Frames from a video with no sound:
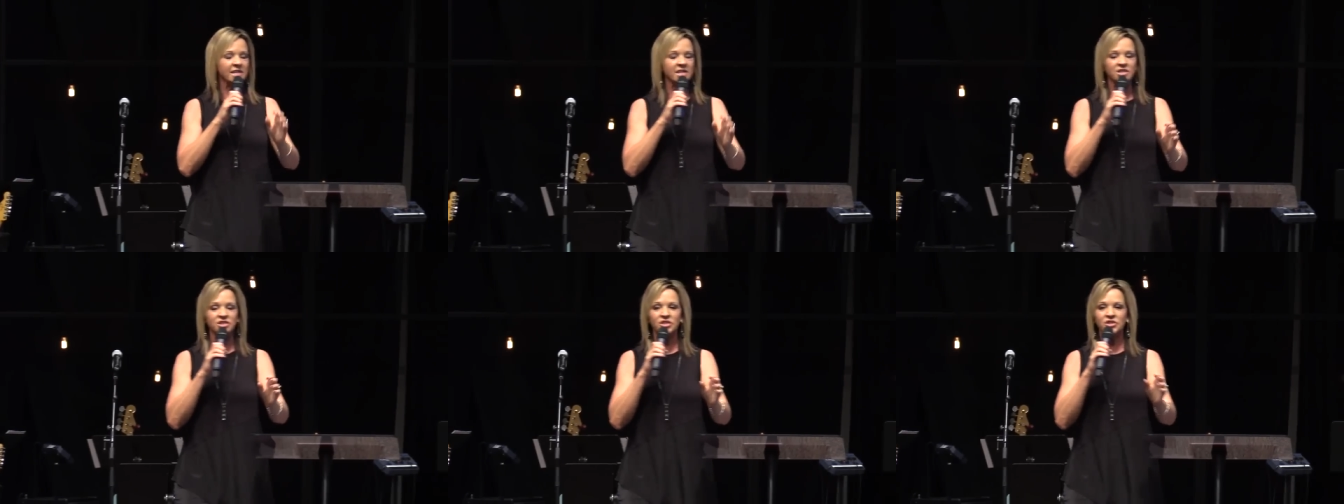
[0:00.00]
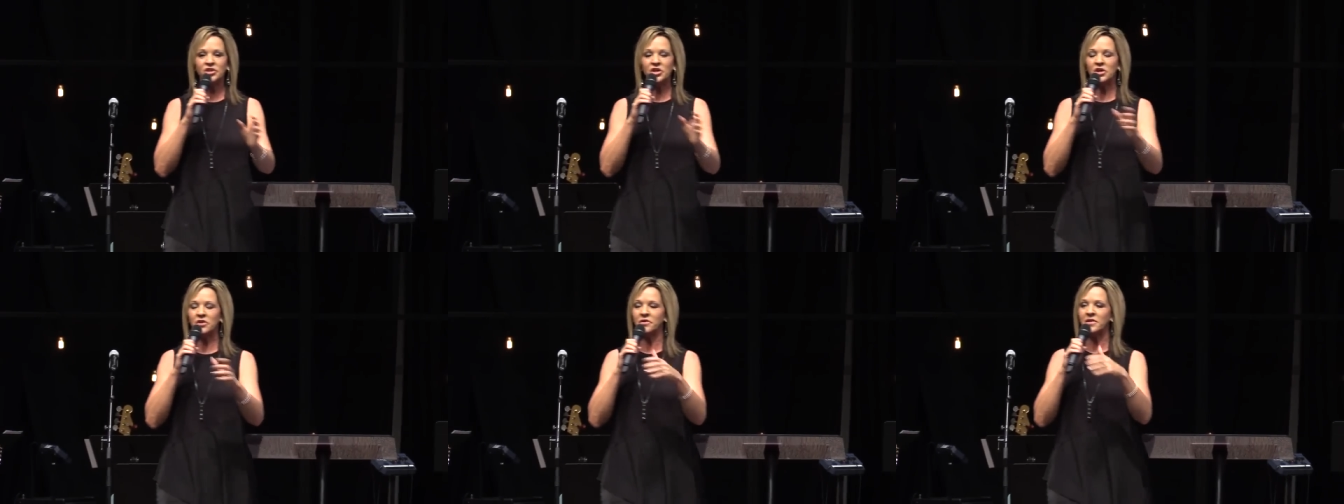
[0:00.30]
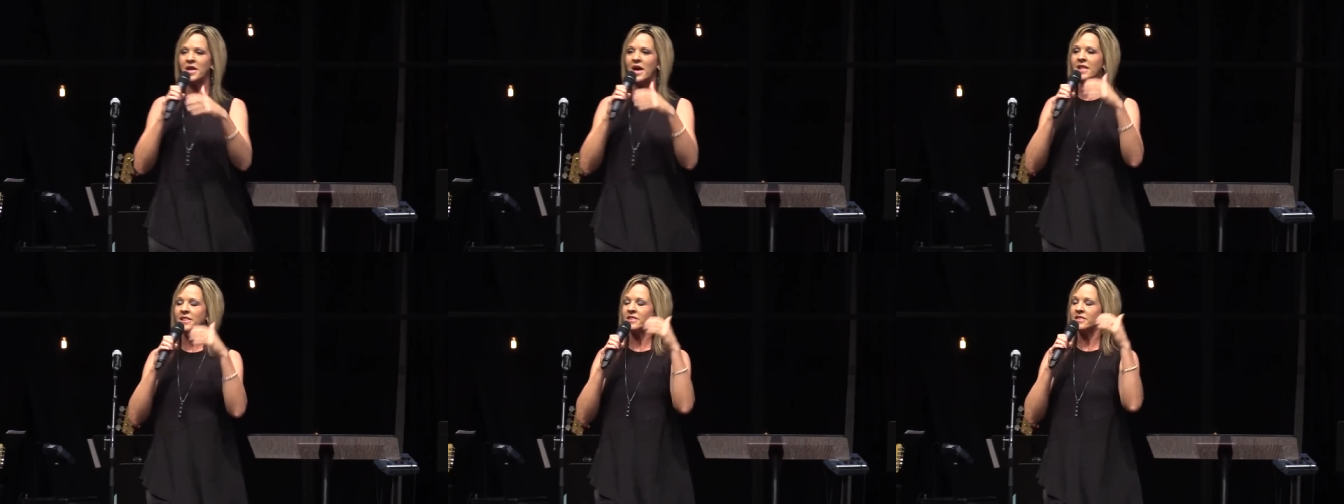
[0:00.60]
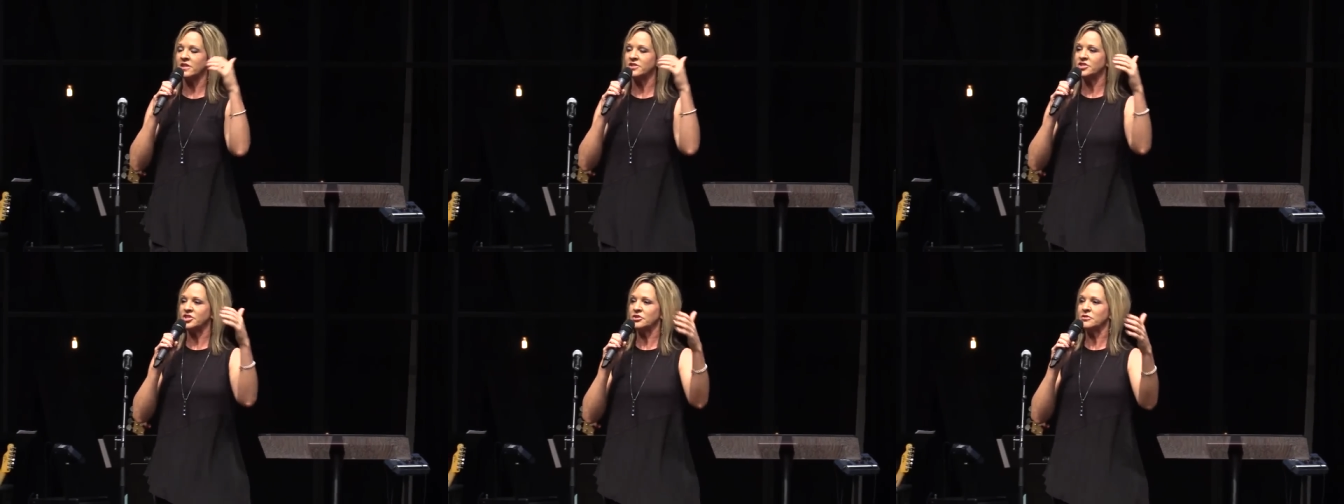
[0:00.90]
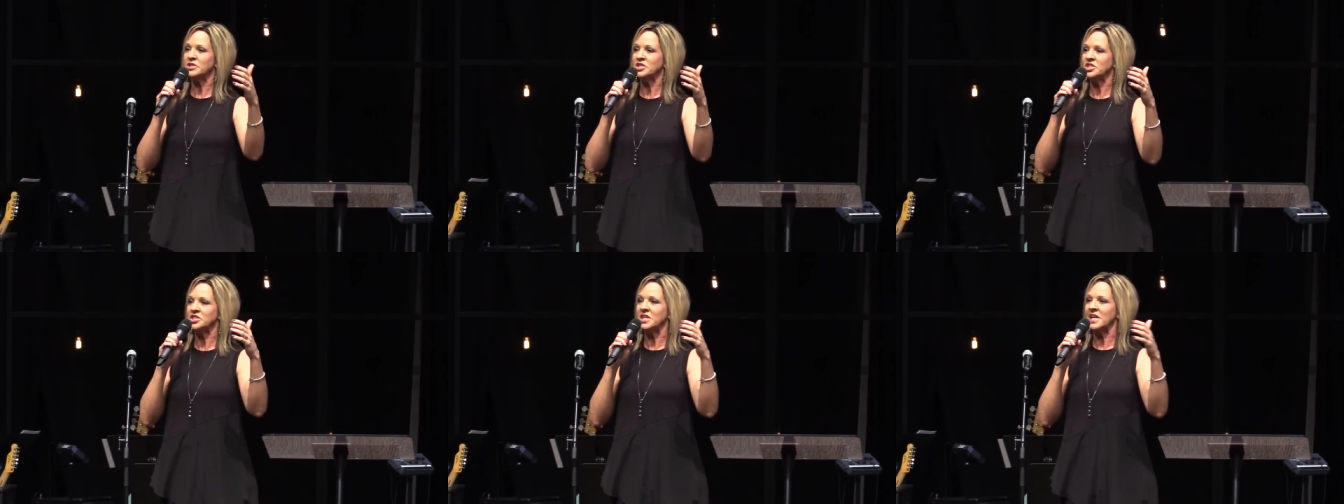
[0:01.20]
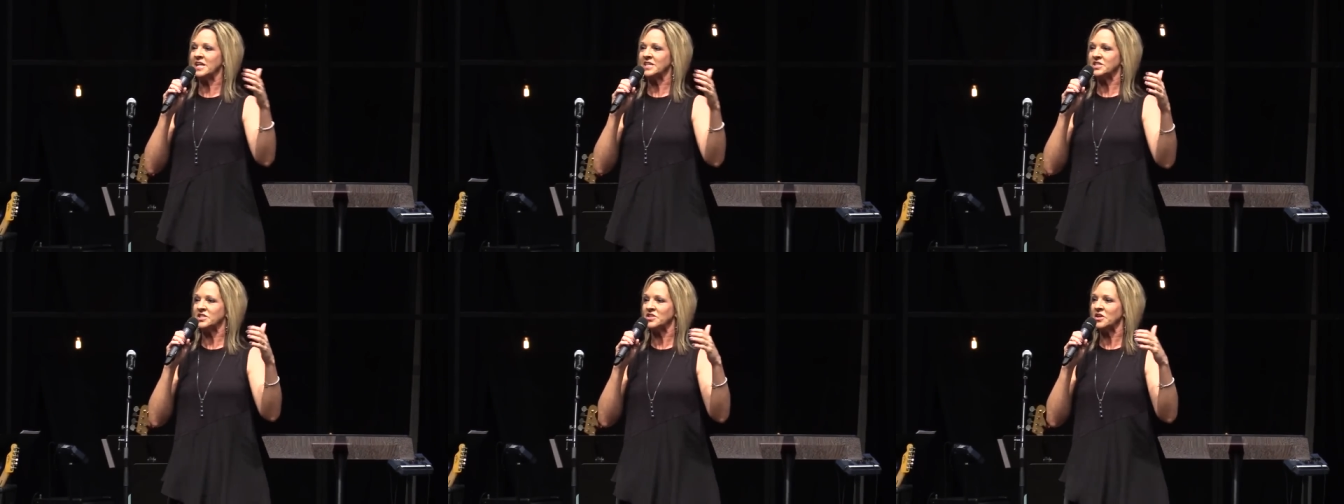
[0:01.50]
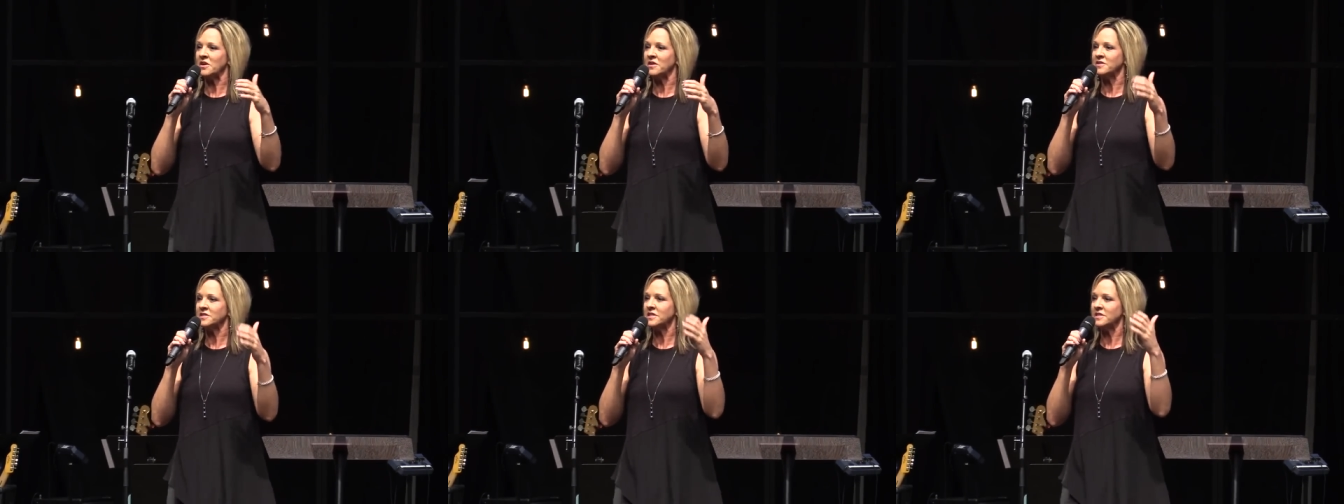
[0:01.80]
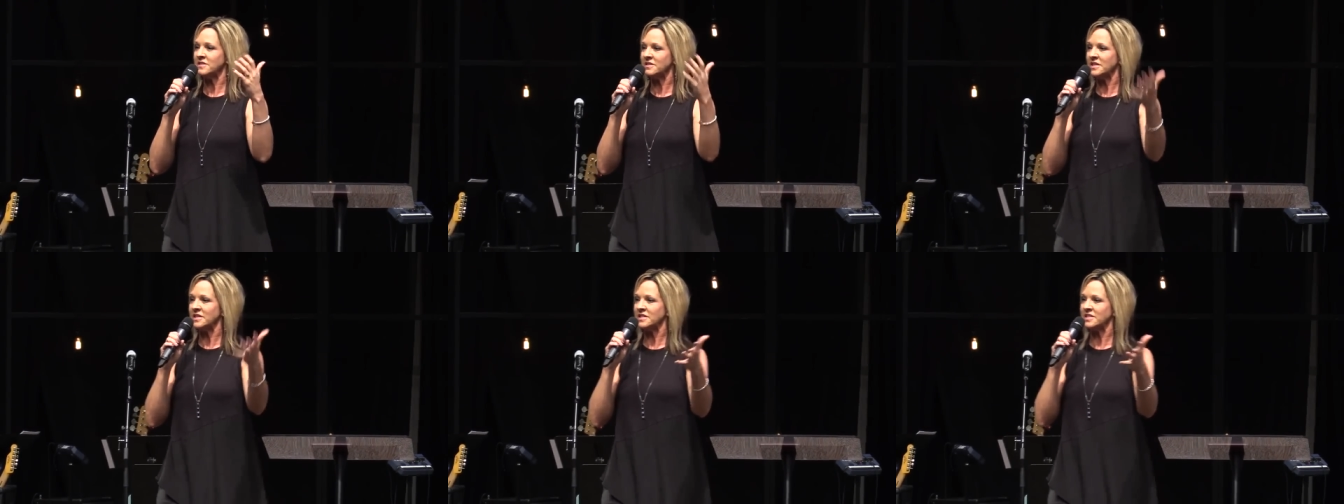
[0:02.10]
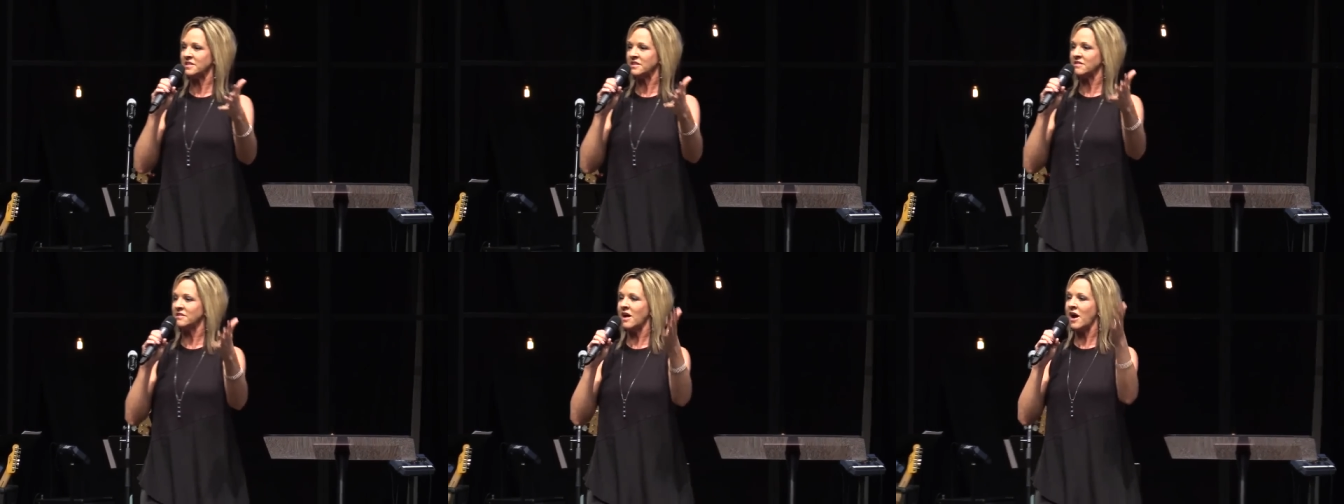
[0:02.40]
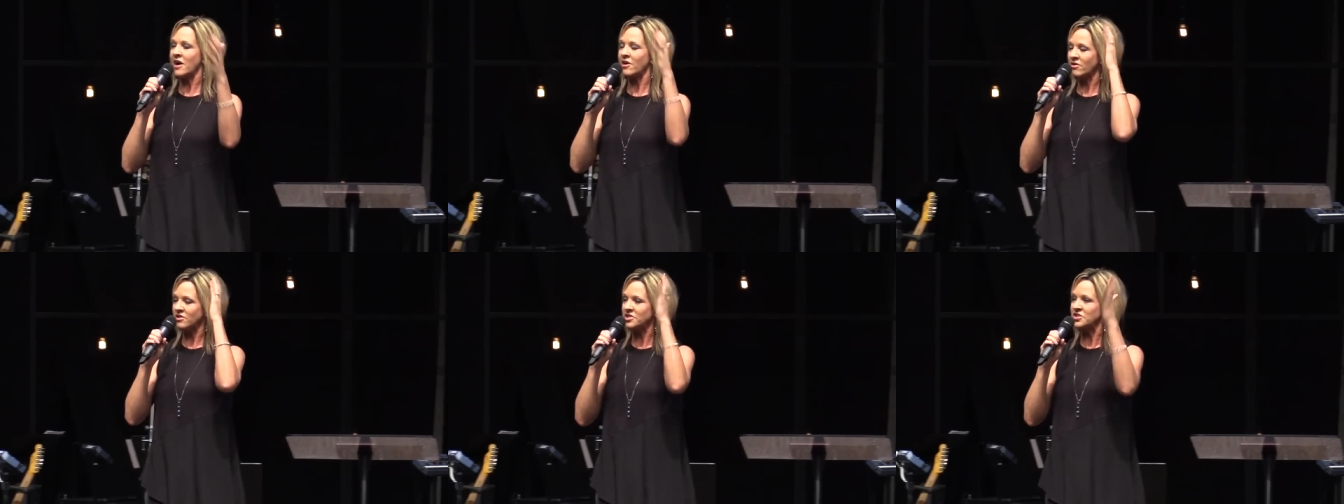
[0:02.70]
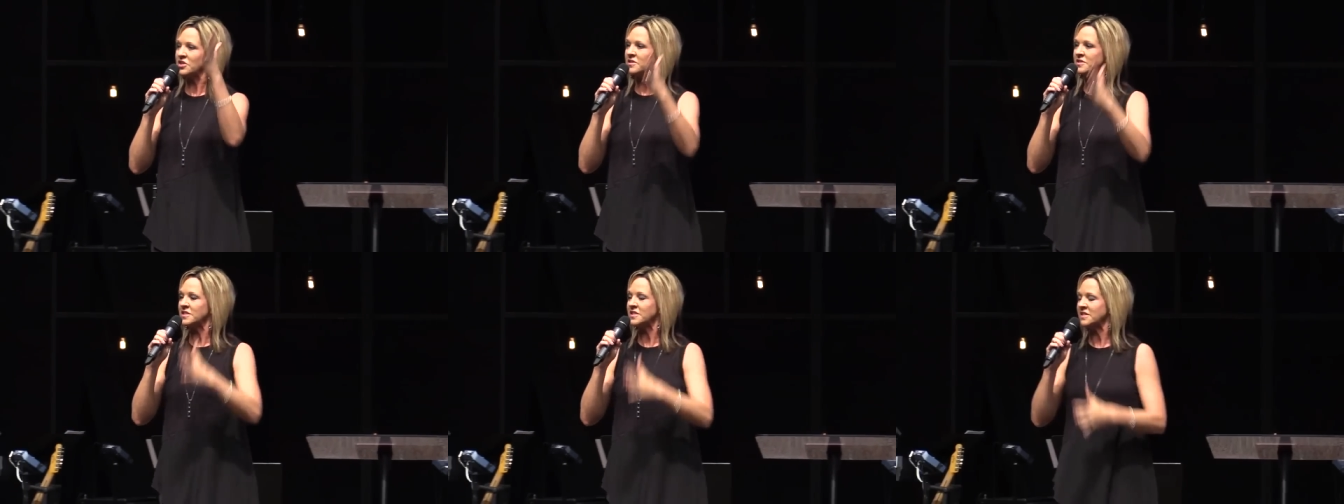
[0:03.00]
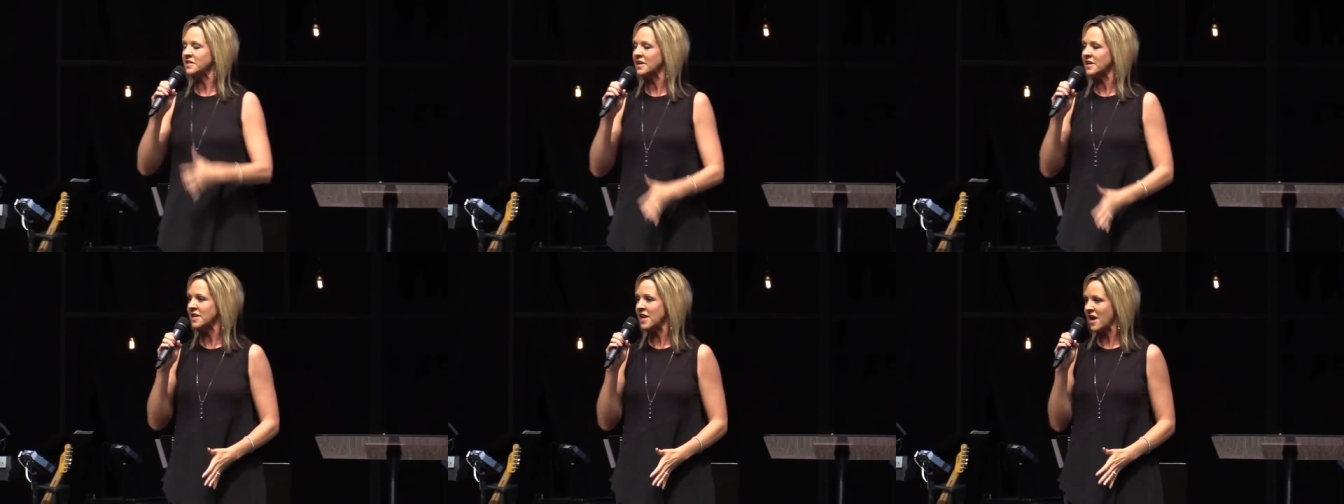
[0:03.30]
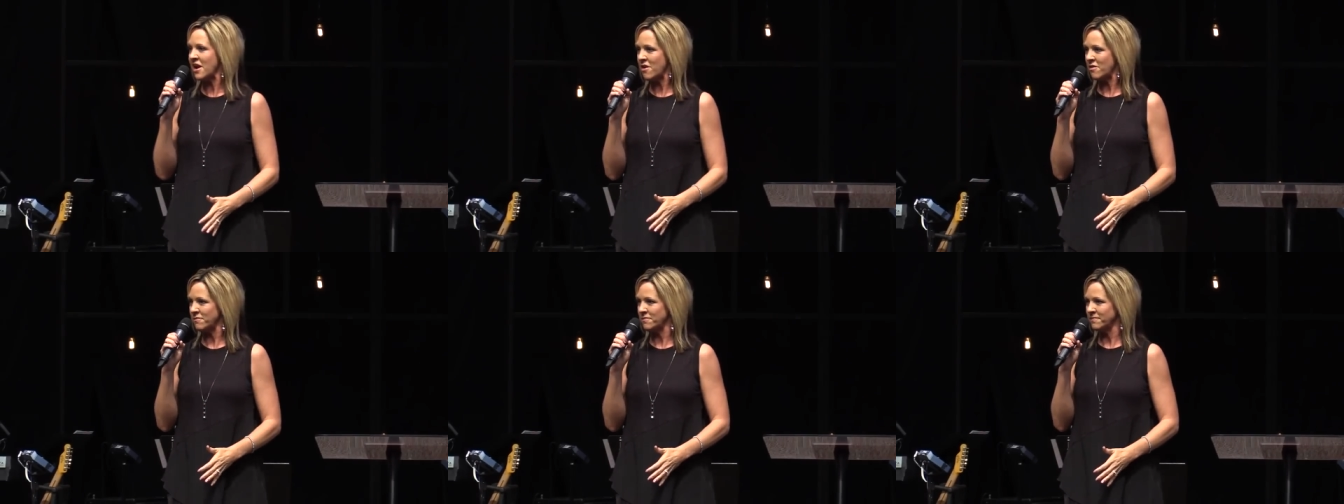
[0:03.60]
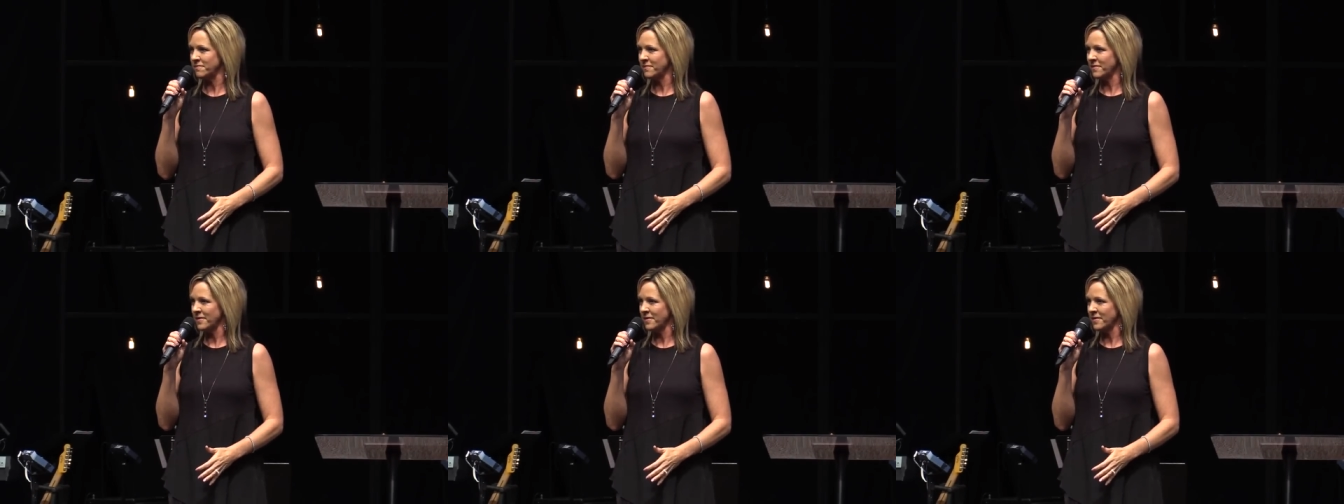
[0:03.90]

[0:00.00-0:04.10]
Did you know that the Jewish day starts at 6 o'clock or starts at sundown?